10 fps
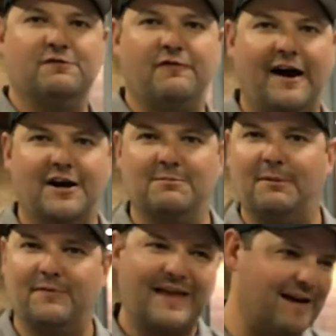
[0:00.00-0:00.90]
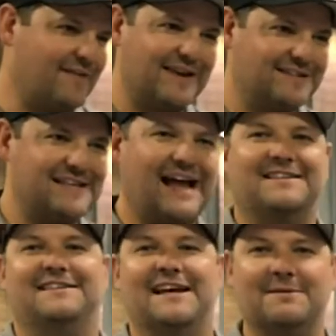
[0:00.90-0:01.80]
you fire them up and they have that
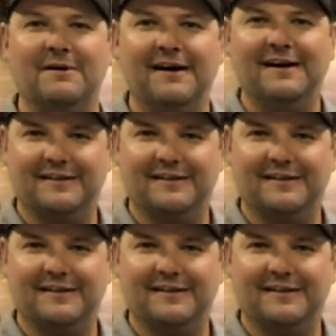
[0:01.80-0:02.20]
exact same